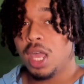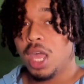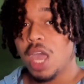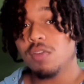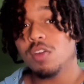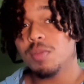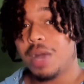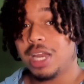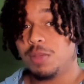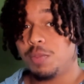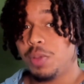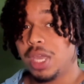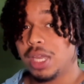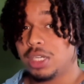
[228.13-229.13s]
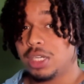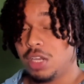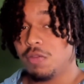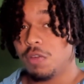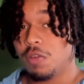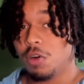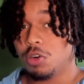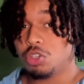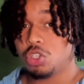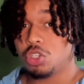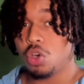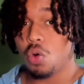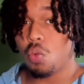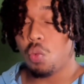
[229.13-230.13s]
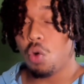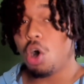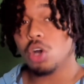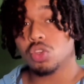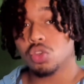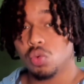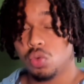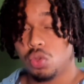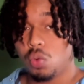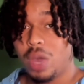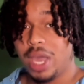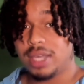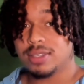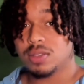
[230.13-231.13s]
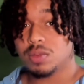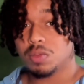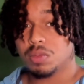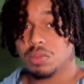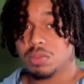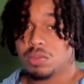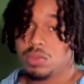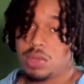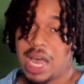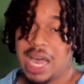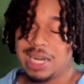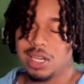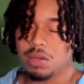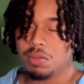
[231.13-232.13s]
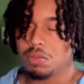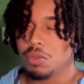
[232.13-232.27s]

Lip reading: Everybody picked Denver to walk through the West. I did.